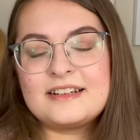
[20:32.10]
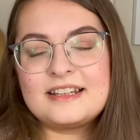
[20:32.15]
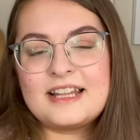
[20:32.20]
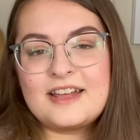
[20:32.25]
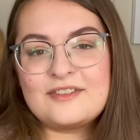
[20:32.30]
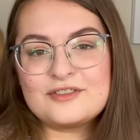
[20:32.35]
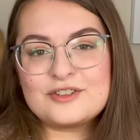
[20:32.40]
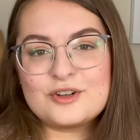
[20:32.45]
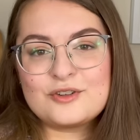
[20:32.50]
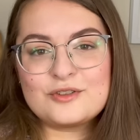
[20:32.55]

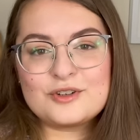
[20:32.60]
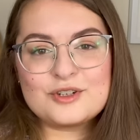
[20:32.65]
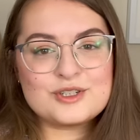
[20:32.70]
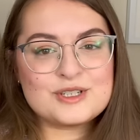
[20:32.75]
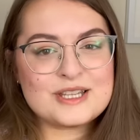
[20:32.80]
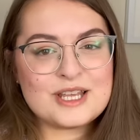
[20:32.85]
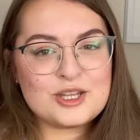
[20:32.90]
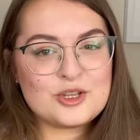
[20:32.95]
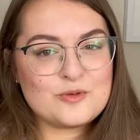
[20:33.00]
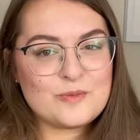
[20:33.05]
leftovers
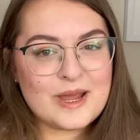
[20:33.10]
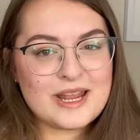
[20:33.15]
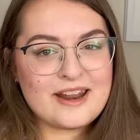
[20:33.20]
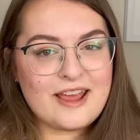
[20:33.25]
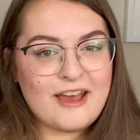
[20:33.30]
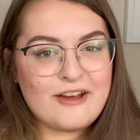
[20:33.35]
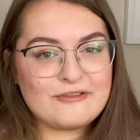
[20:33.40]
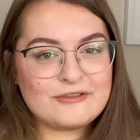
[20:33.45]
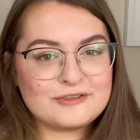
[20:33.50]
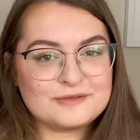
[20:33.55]
that you might
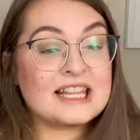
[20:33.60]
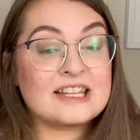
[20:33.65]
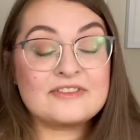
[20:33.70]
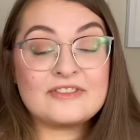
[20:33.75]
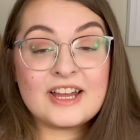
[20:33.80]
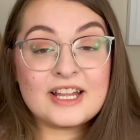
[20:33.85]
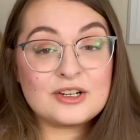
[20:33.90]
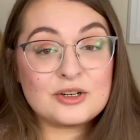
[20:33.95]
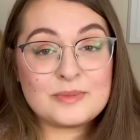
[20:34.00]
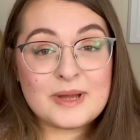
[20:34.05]
have. The
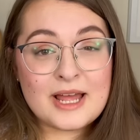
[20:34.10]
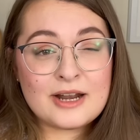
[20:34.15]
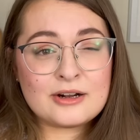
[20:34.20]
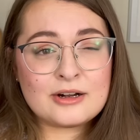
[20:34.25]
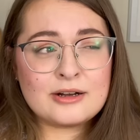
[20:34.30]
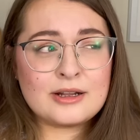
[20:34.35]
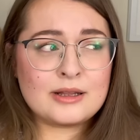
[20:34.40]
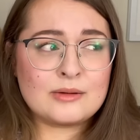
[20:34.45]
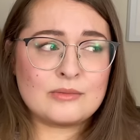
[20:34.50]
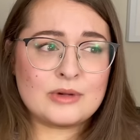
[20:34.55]
final
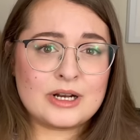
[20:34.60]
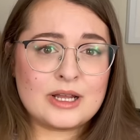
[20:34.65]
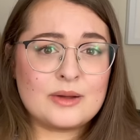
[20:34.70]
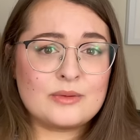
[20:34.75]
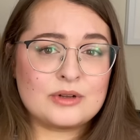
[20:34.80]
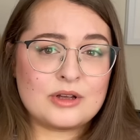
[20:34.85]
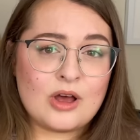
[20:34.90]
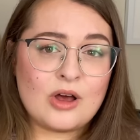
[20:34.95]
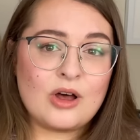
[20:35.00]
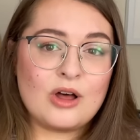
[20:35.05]
pattern in what I
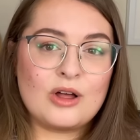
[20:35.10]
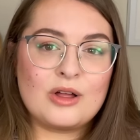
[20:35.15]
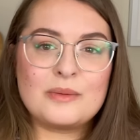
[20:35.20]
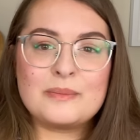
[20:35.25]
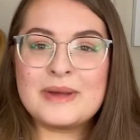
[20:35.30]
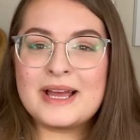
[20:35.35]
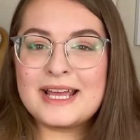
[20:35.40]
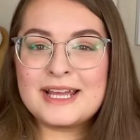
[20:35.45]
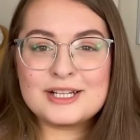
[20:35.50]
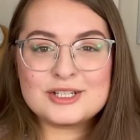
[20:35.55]
would call
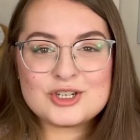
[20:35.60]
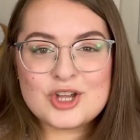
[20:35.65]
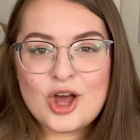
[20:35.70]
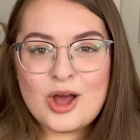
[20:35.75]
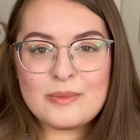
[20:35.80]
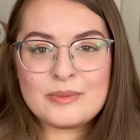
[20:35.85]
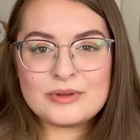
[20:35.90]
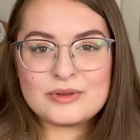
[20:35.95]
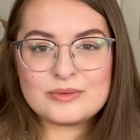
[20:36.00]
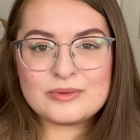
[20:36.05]
my
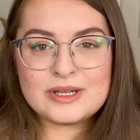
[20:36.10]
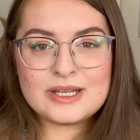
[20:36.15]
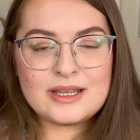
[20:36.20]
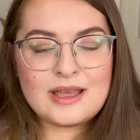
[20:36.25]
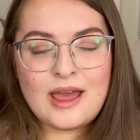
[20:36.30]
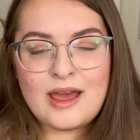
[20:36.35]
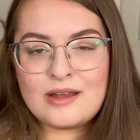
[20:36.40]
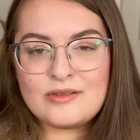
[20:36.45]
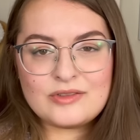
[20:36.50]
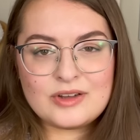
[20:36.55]
top three
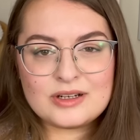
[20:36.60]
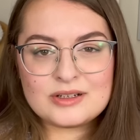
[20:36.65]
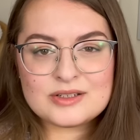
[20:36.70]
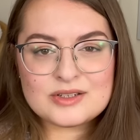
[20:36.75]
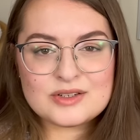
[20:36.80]
Advent